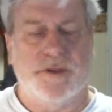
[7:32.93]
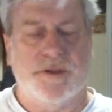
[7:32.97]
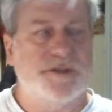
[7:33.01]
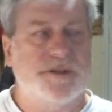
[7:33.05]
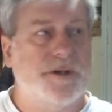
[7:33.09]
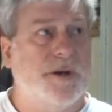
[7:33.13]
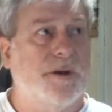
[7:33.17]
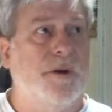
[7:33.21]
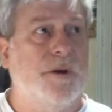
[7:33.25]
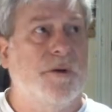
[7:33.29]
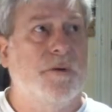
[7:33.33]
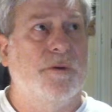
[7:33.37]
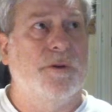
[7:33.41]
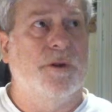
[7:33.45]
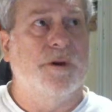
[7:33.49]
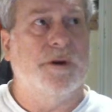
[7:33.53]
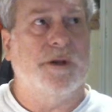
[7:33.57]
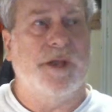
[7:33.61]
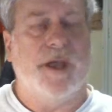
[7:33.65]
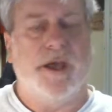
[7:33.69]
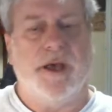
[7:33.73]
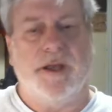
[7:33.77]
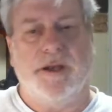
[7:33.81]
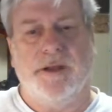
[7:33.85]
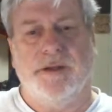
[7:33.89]
So I go look
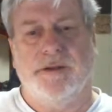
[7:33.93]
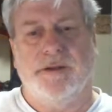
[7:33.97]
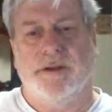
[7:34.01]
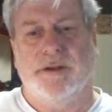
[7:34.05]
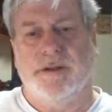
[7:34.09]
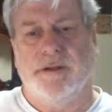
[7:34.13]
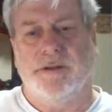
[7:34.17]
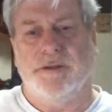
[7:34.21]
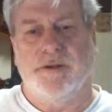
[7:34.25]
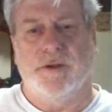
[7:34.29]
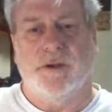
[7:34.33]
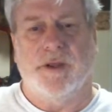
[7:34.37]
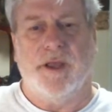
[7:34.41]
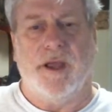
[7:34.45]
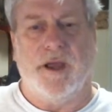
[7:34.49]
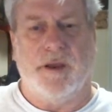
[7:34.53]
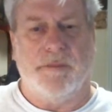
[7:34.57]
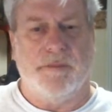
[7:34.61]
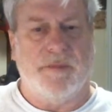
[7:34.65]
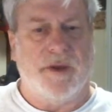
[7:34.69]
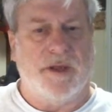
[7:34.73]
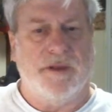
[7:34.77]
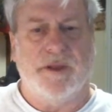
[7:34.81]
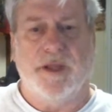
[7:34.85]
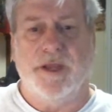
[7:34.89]
at it, and I took
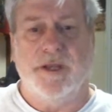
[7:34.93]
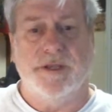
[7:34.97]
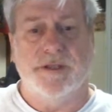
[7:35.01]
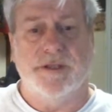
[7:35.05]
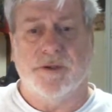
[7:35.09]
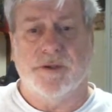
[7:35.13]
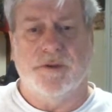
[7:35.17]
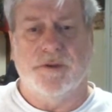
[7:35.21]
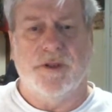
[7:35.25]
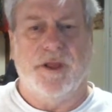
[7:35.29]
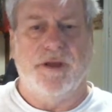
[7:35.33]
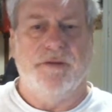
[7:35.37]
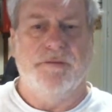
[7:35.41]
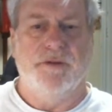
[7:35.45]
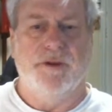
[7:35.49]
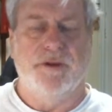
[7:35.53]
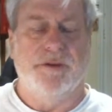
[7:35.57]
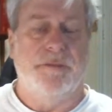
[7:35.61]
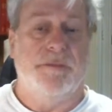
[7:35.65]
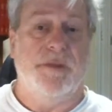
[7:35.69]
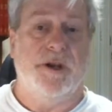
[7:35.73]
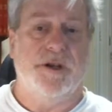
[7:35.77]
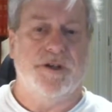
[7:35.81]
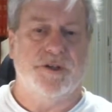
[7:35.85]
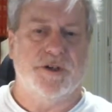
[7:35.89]
out my laser level
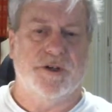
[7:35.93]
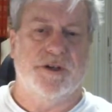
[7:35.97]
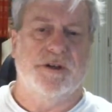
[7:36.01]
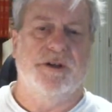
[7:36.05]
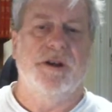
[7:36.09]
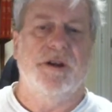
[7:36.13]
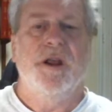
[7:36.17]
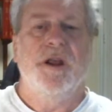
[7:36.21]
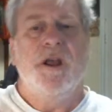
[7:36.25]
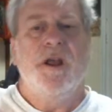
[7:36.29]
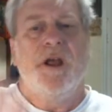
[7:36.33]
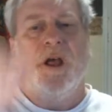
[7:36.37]
and measured it.